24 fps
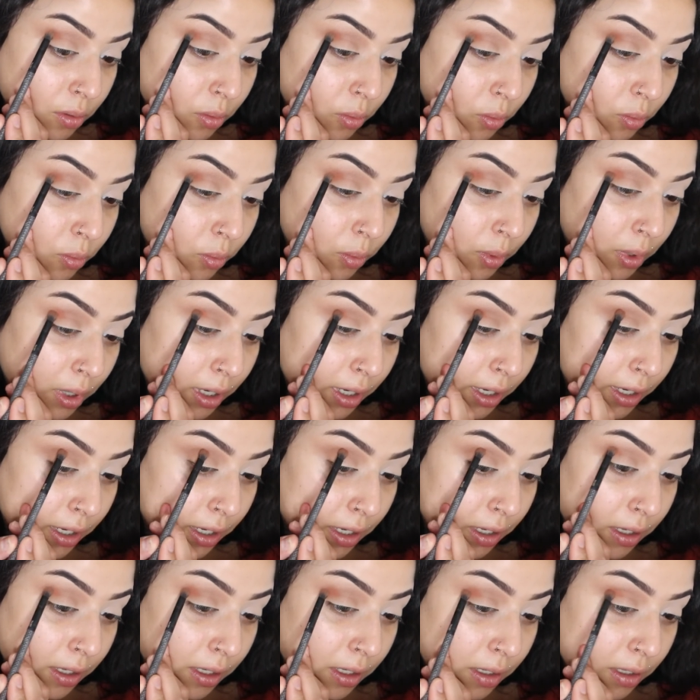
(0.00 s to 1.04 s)

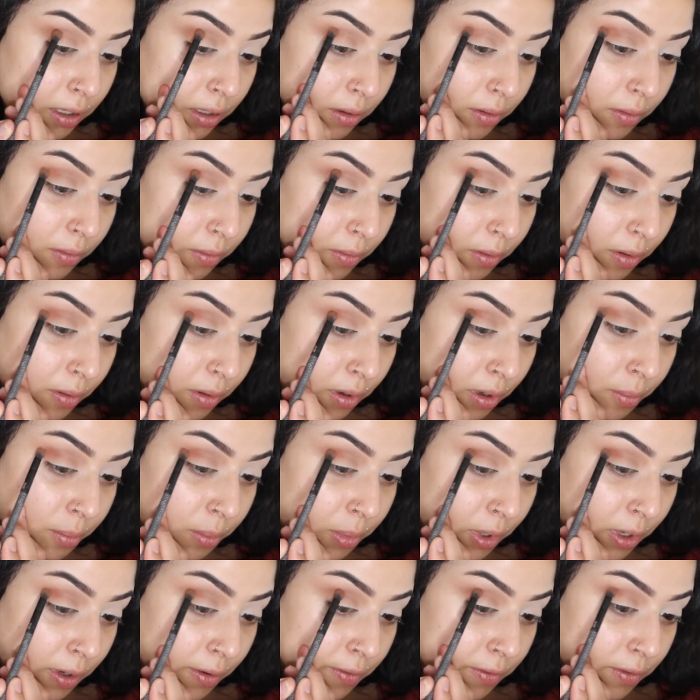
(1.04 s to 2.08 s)
right
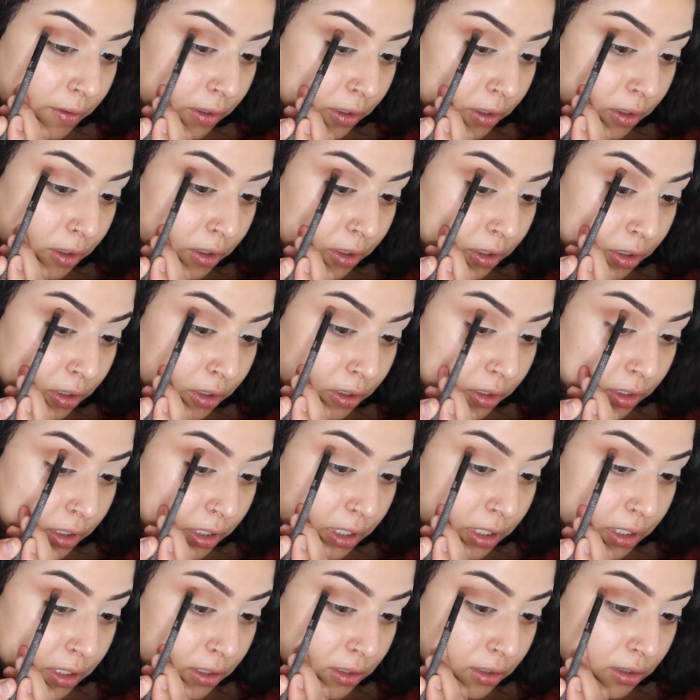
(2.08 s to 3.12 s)
above the
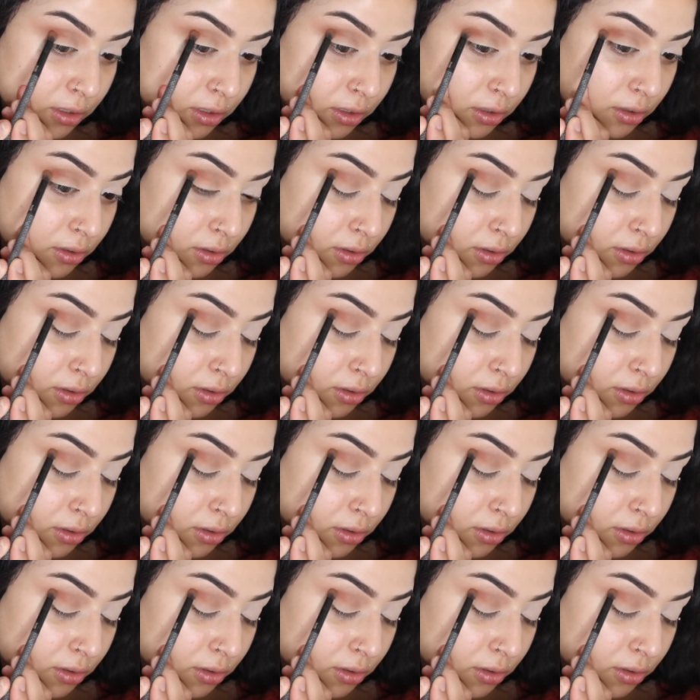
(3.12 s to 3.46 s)
crease.